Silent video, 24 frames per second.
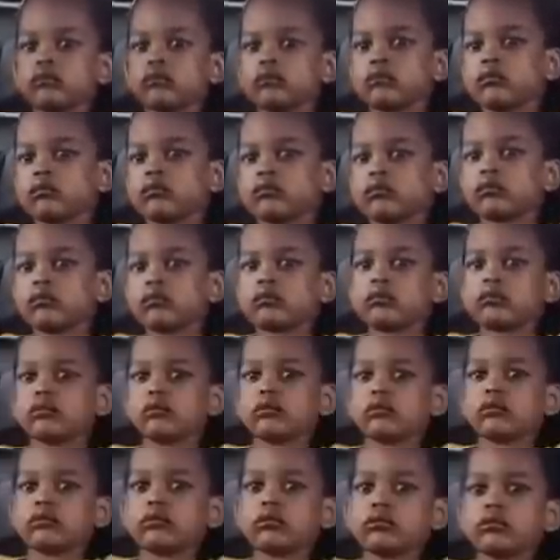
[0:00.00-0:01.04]

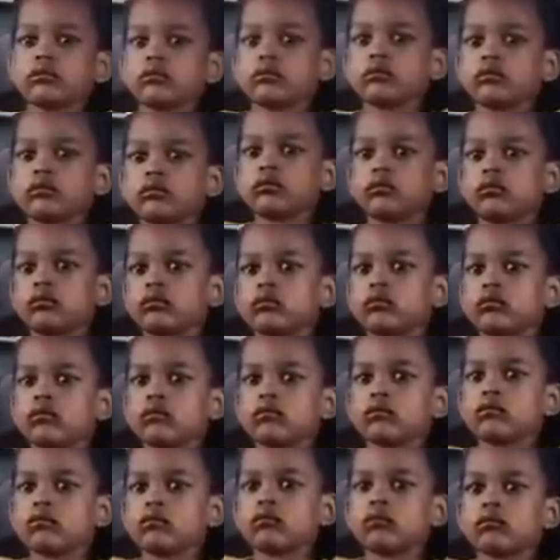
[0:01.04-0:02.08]

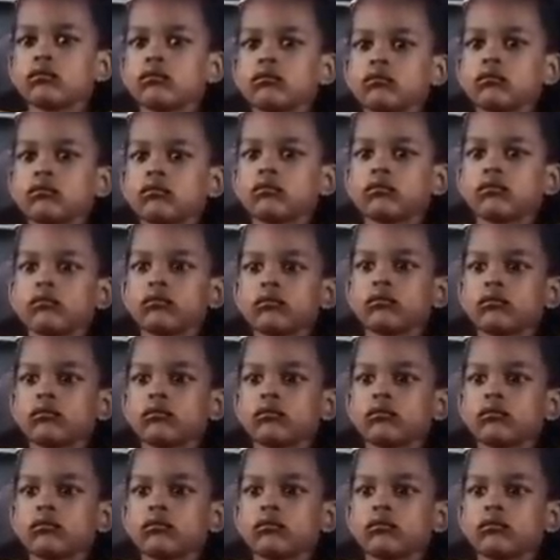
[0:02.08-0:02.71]
(silent)